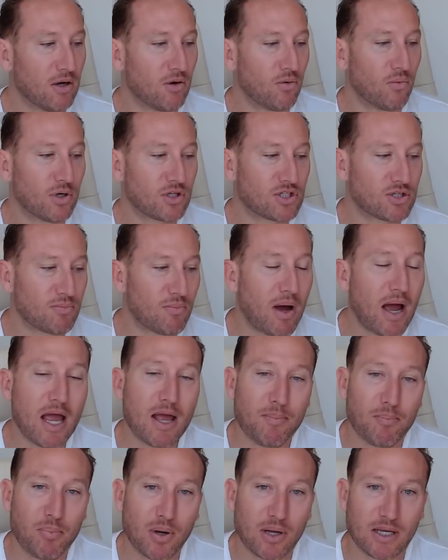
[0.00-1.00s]
which in my
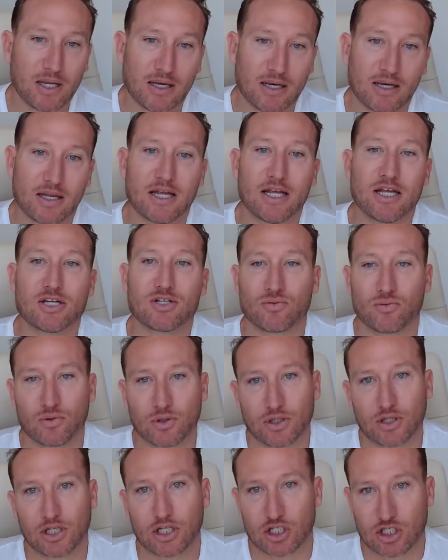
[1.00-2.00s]
opinion is
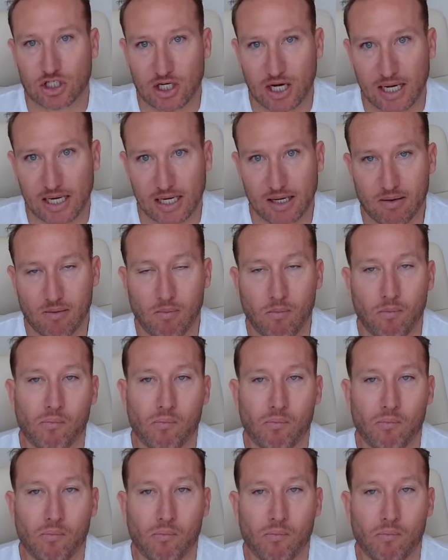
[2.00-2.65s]
really shady.